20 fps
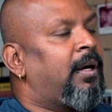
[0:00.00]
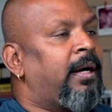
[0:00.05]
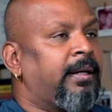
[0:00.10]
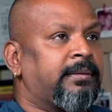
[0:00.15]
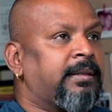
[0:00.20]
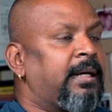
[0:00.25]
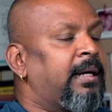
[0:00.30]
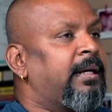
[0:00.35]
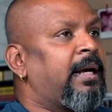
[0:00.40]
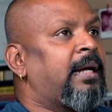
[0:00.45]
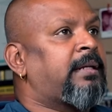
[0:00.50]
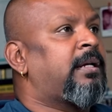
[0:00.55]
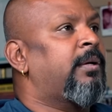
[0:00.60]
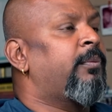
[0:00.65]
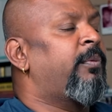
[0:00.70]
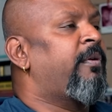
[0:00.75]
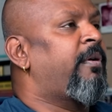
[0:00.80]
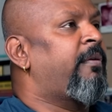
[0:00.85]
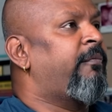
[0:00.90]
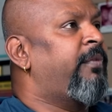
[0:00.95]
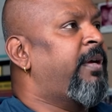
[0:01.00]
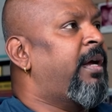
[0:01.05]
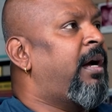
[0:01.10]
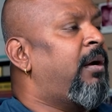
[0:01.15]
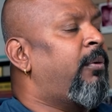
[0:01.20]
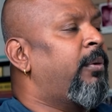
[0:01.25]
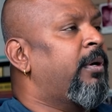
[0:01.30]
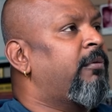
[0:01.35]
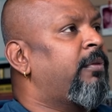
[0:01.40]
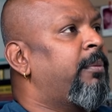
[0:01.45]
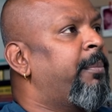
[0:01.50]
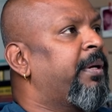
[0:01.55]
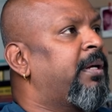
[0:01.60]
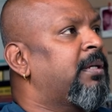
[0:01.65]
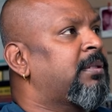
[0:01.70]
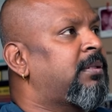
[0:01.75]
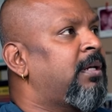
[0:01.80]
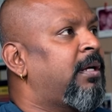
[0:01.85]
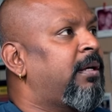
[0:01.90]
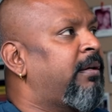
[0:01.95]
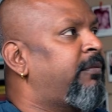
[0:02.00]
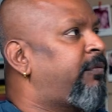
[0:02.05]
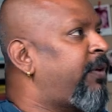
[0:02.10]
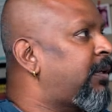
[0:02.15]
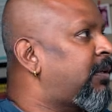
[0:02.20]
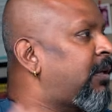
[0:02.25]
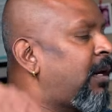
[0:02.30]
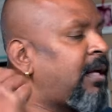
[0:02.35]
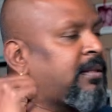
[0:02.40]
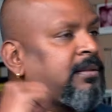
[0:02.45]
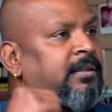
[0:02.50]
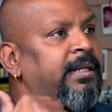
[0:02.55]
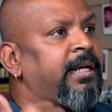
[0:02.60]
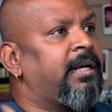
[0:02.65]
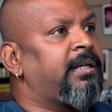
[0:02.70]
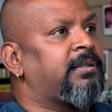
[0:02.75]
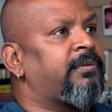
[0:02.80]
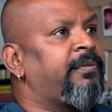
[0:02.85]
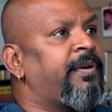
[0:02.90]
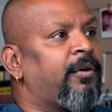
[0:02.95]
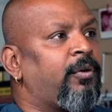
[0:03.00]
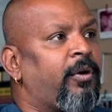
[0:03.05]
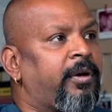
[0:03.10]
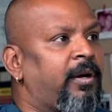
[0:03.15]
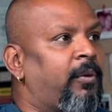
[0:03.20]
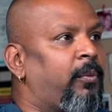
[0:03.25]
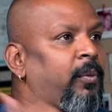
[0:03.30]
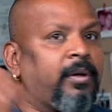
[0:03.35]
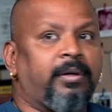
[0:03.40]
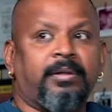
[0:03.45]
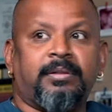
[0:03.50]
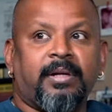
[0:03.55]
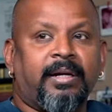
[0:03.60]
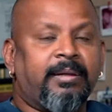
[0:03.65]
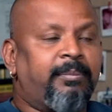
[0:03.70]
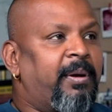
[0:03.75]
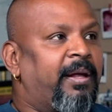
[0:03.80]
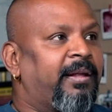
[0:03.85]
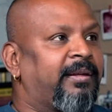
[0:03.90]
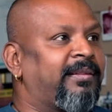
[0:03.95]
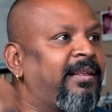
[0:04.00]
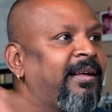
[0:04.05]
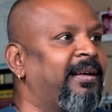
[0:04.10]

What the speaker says: Actually, we are one of the biggest. In fact, last 3 years we have got an award right back